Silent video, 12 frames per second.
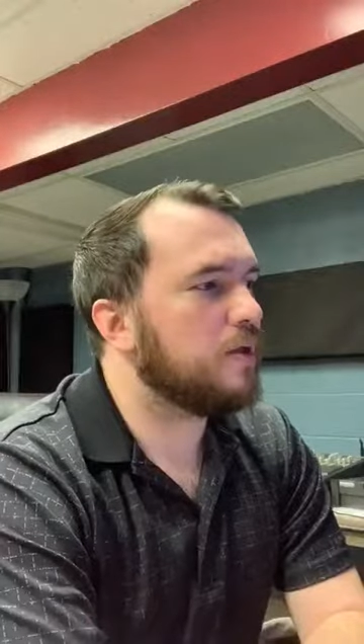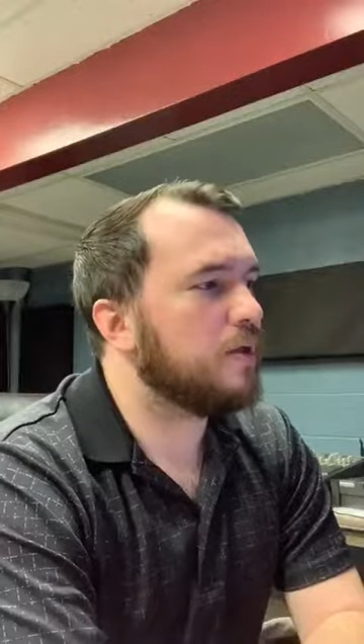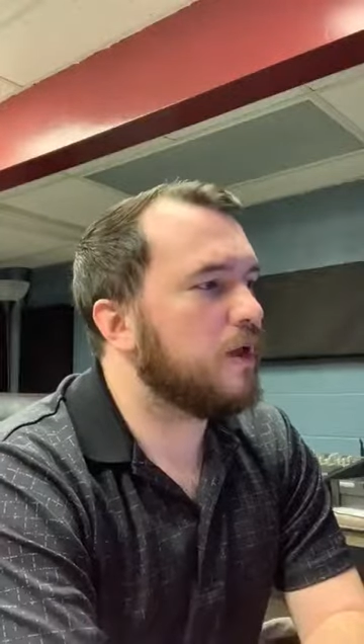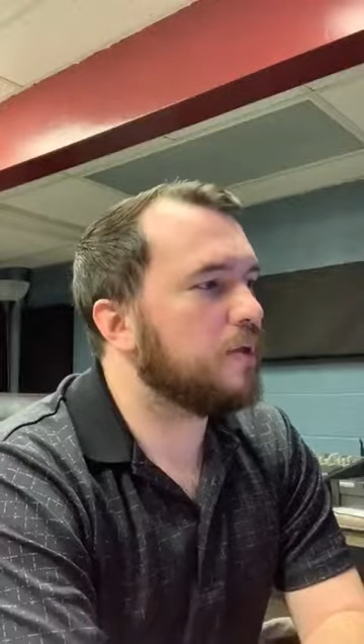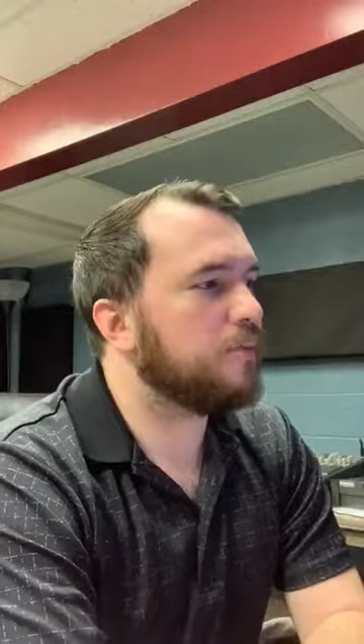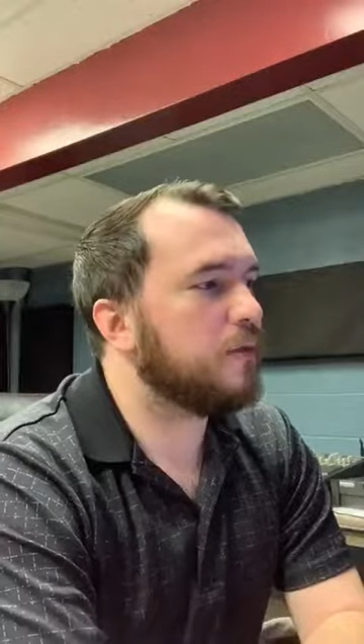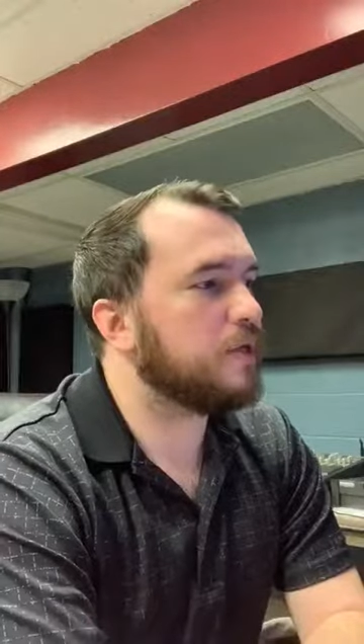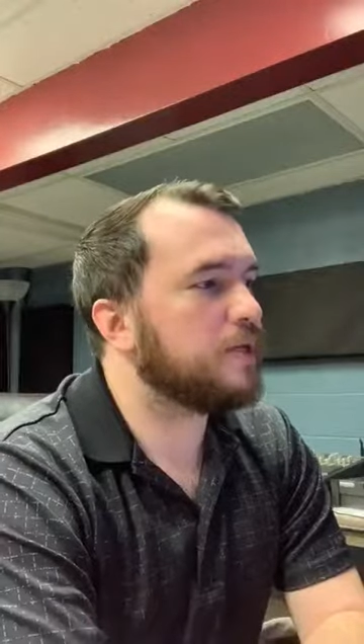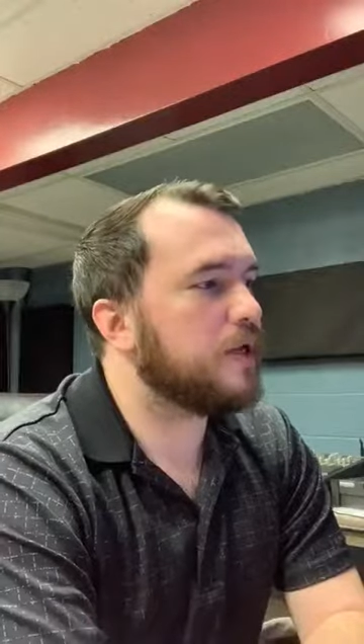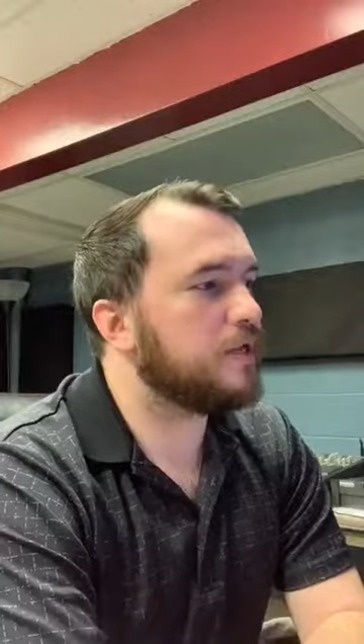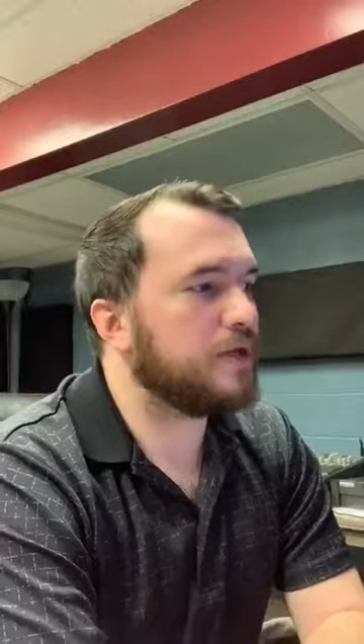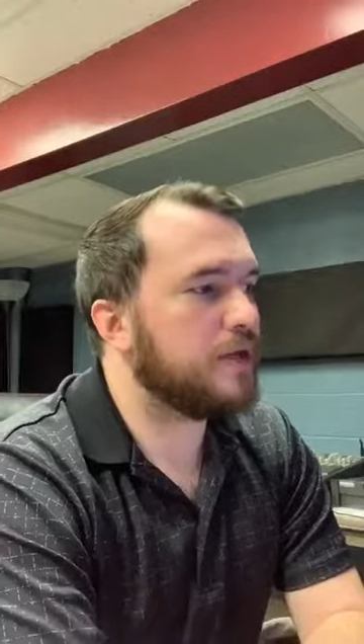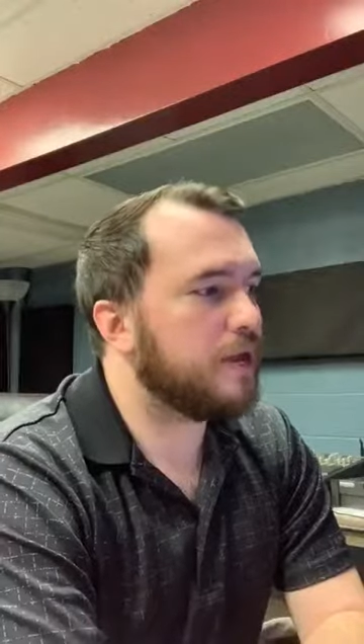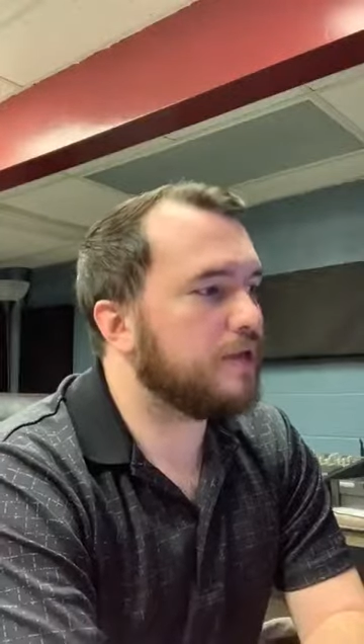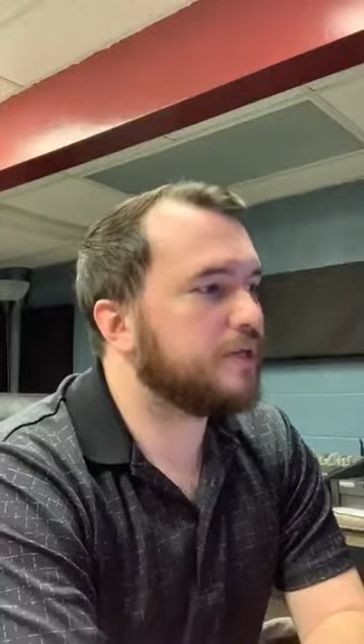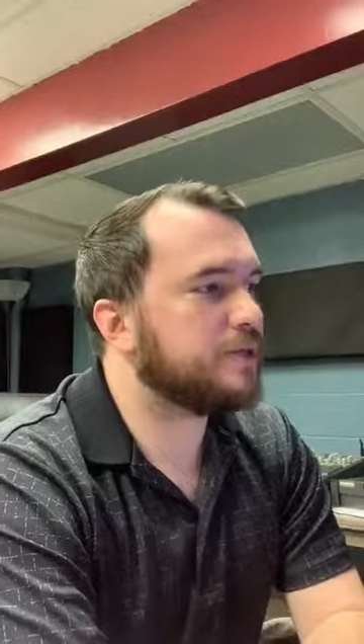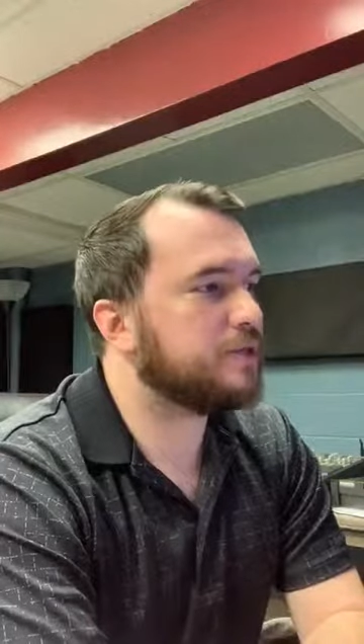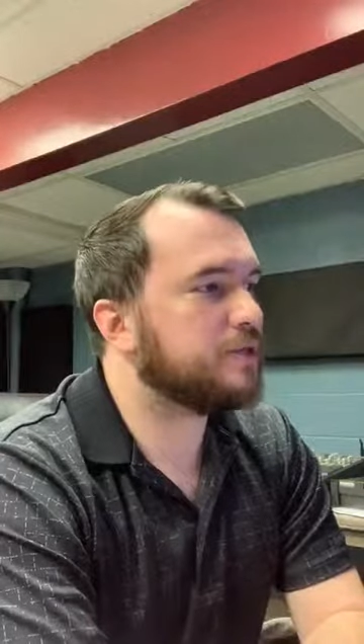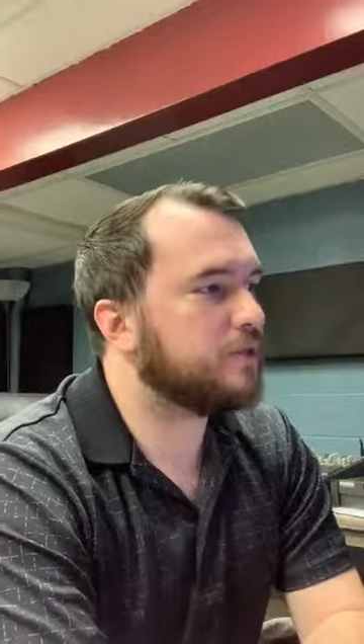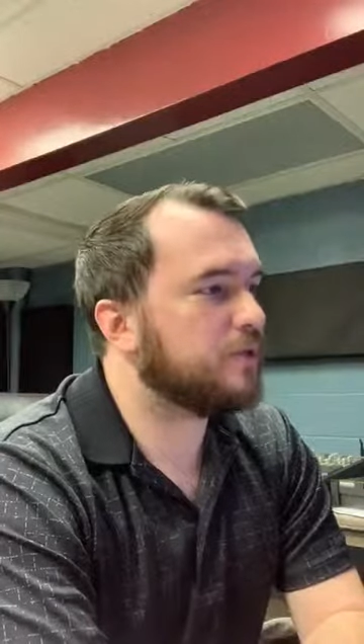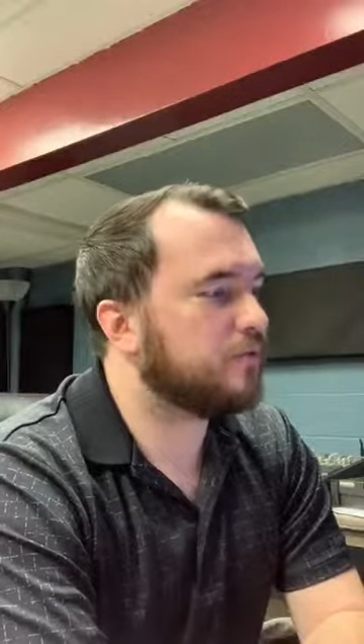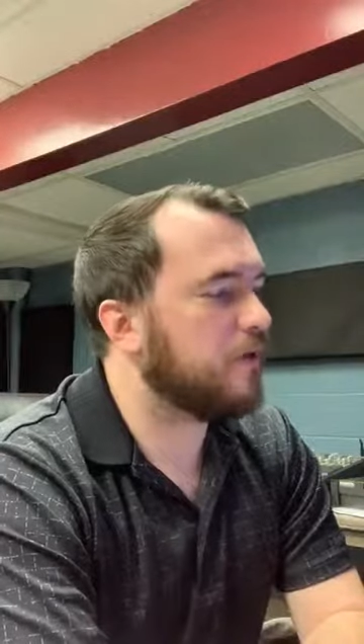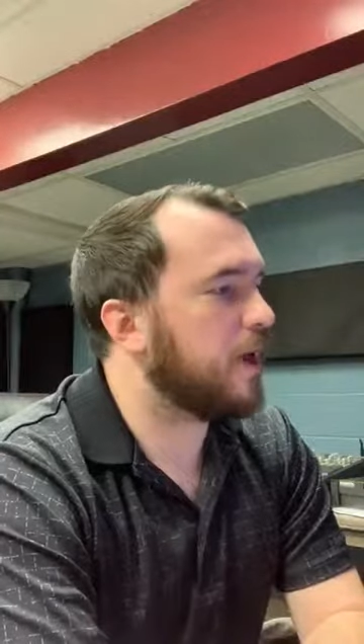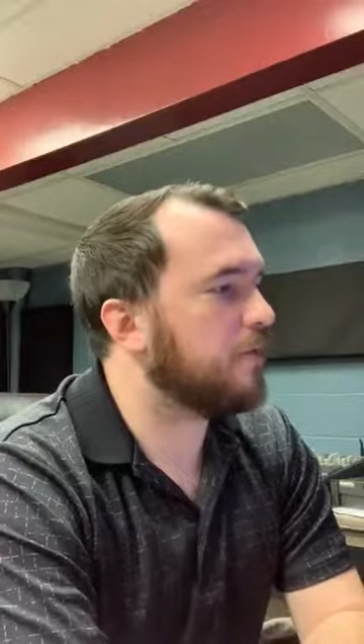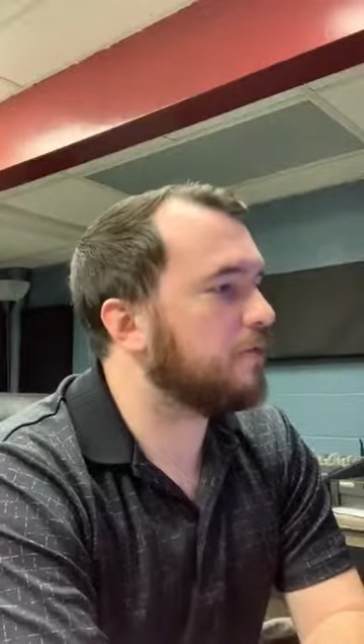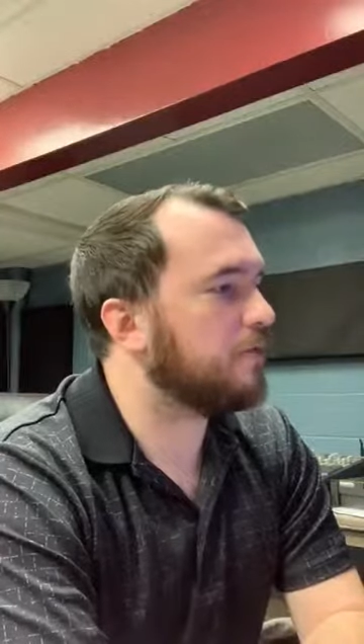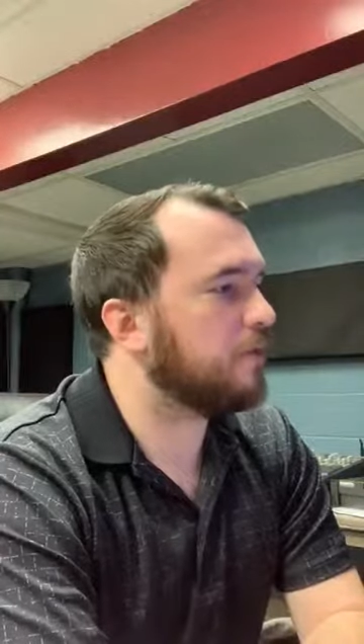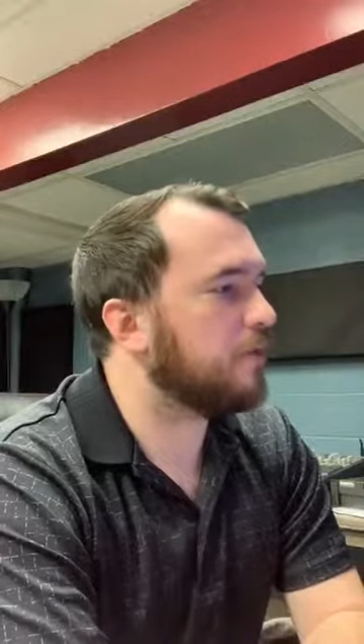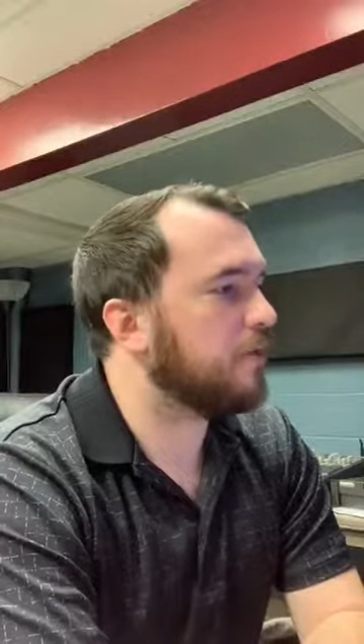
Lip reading: God, bring down the nations in wrath.